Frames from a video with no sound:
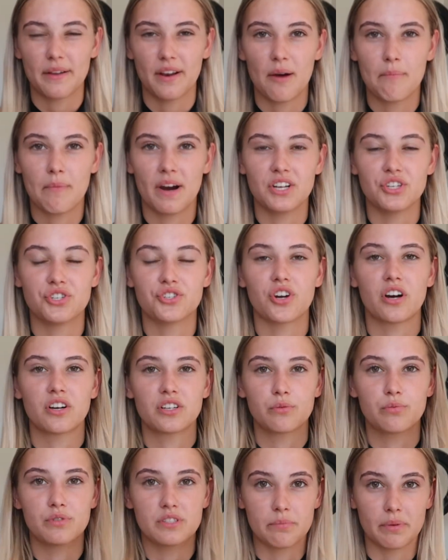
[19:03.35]
Like, my
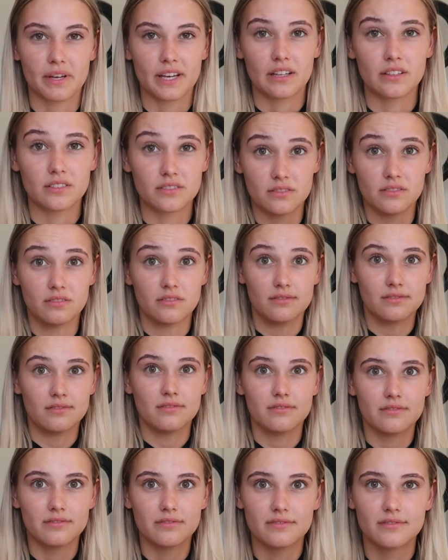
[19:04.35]
instructor was a bit...
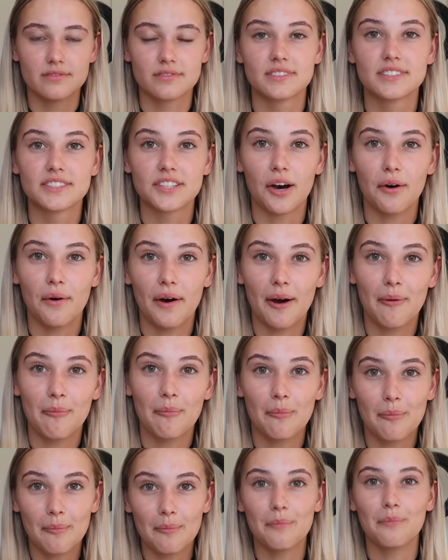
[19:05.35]
So,
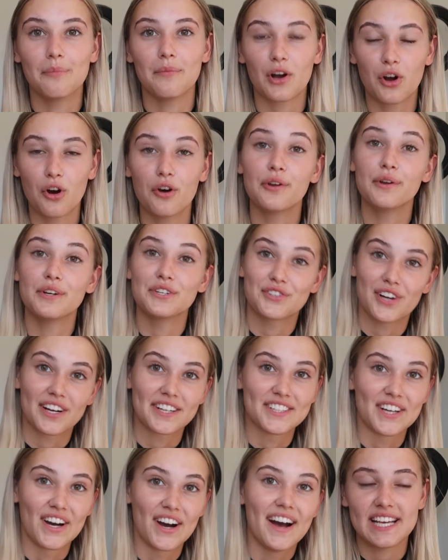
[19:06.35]
um, I got a new instructor.